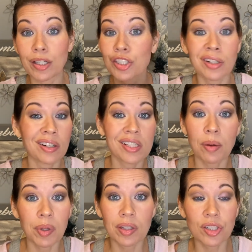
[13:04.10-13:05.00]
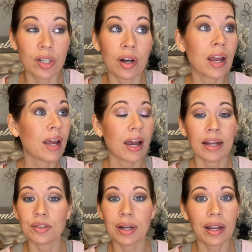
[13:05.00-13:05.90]
year, and same with this year. I do
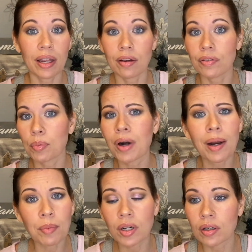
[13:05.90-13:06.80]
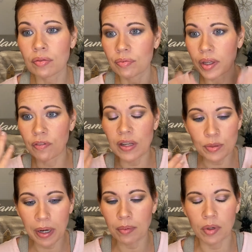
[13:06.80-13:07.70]
not have a primer, like a face
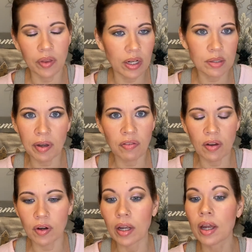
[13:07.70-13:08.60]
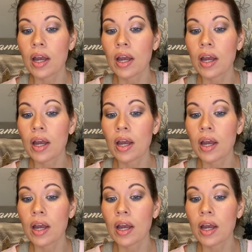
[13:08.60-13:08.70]
primer, that is my favorite.